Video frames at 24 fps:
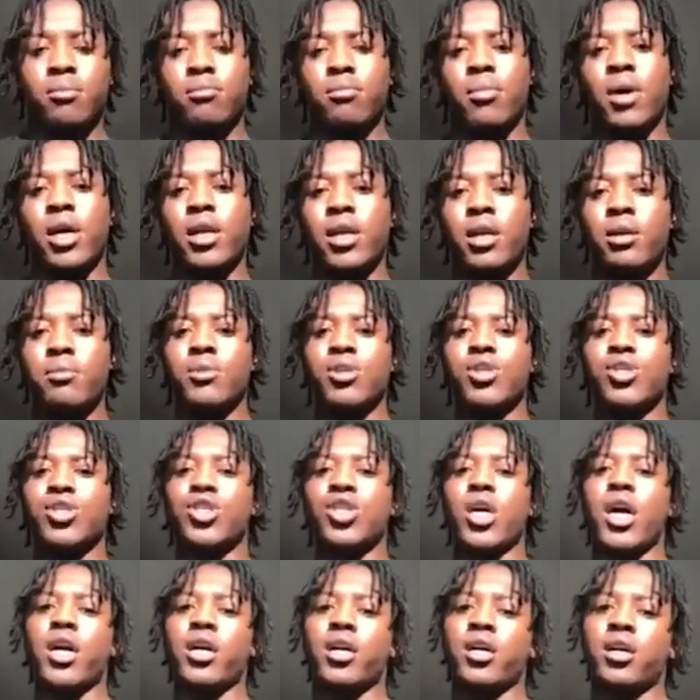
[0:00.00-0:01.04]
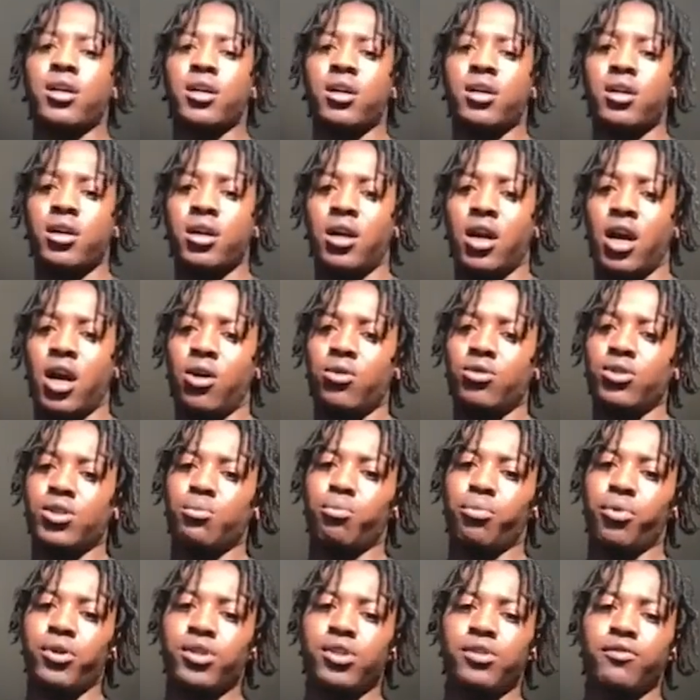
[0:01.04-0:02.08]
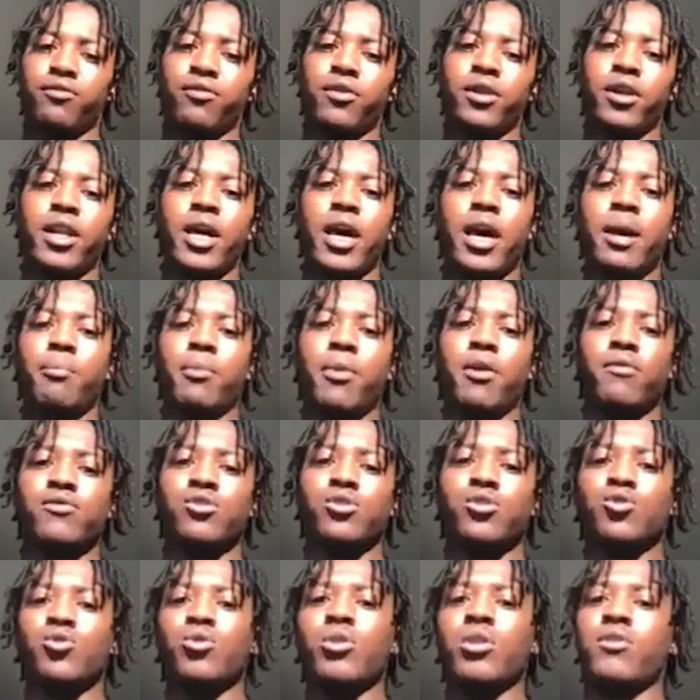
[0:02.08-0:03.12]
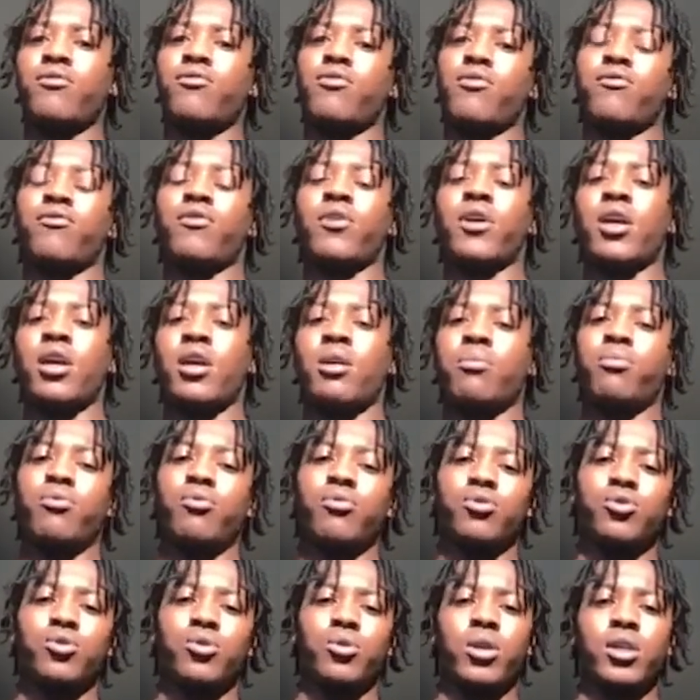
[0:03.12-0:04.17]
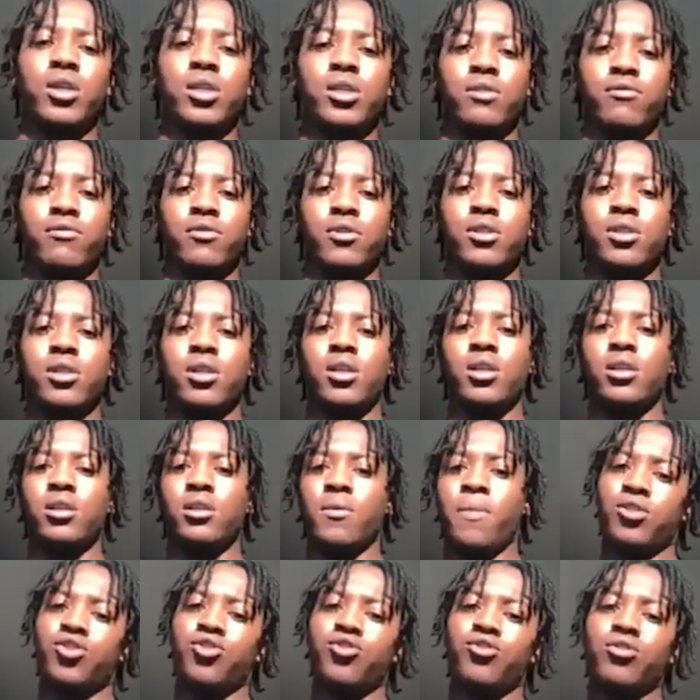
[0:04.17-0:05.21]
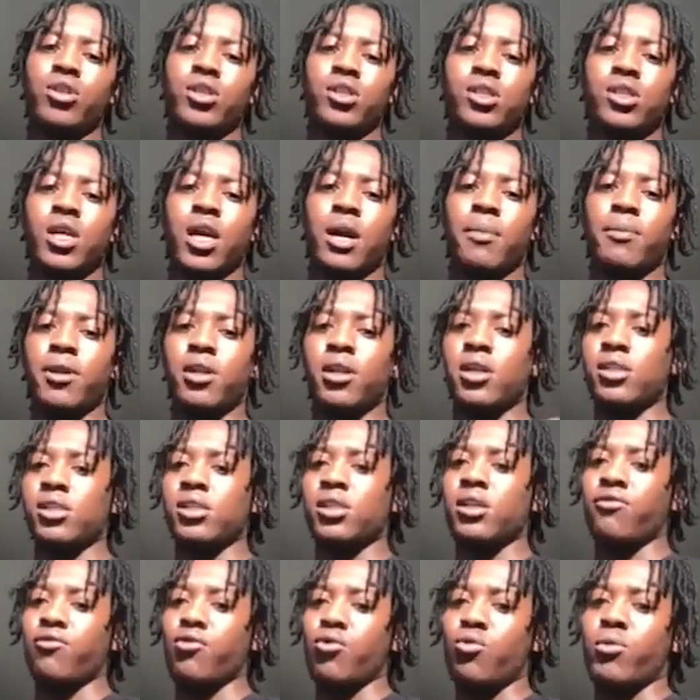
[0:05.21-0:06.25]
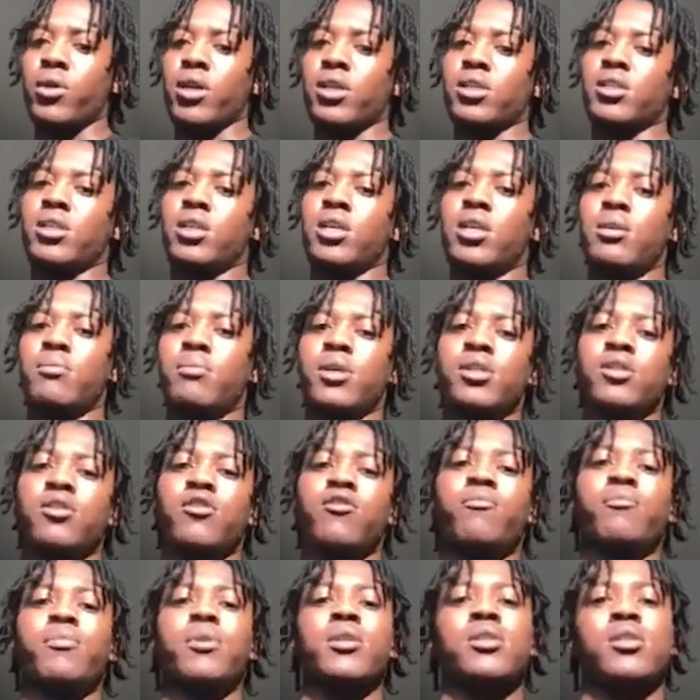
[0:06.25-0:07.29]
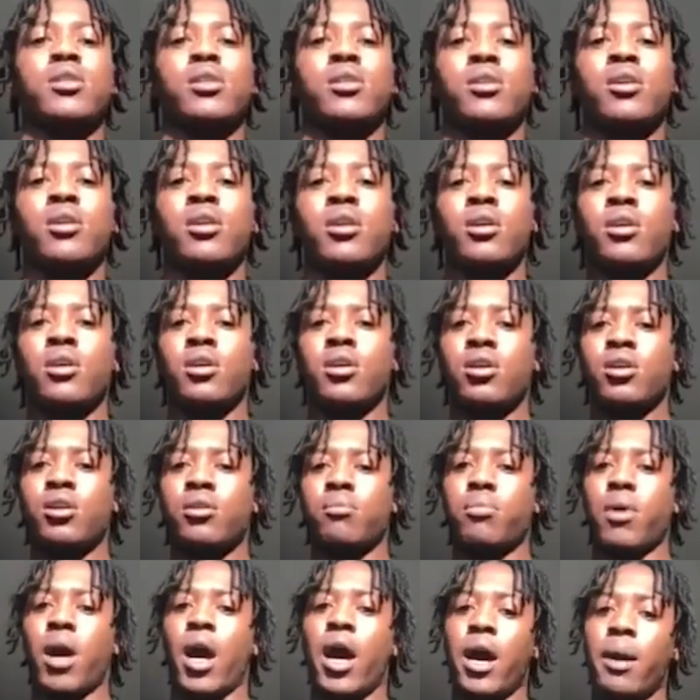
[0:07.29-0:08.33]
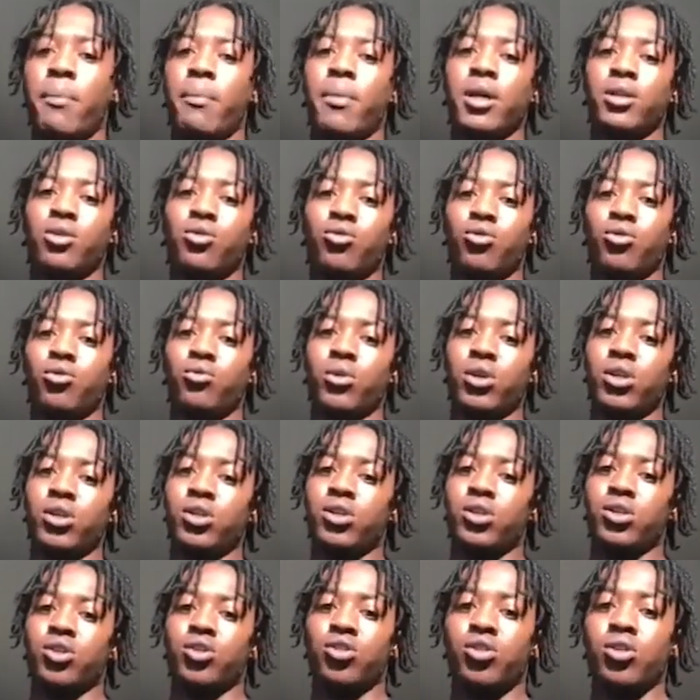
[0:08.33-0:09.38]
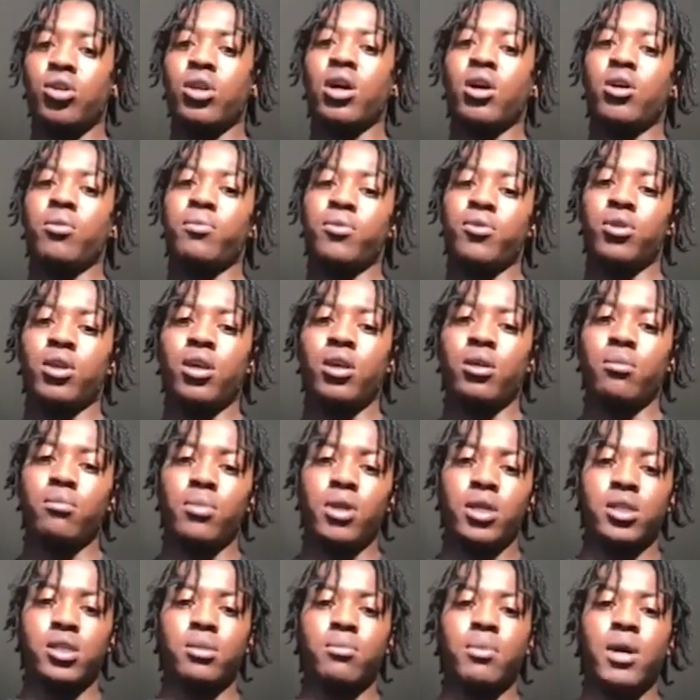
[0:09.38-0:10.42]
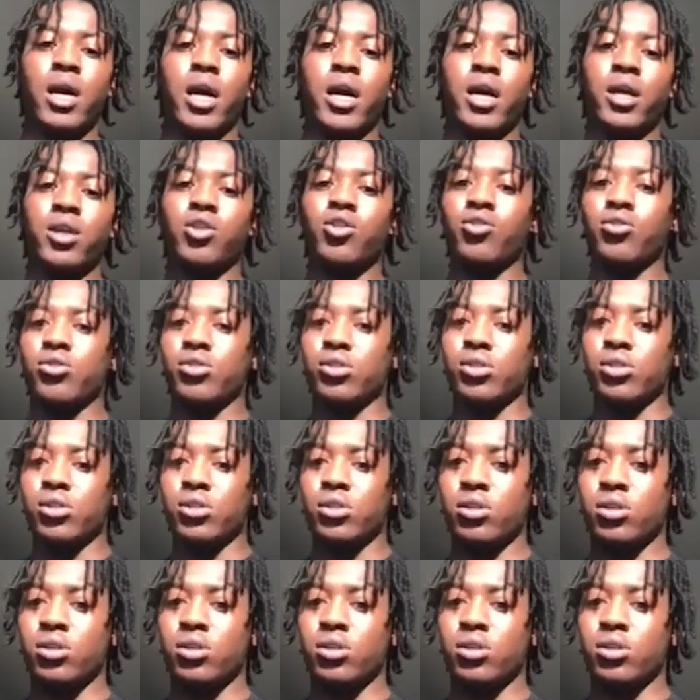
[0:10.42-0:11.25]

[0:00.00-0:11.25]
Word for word: My name is Shaq. I was in prison for nine months on twenty-fourth of April twenty seventeen. During this time, I learned several ways to keep myself busy behind my door, which could help you keep busy behind yours.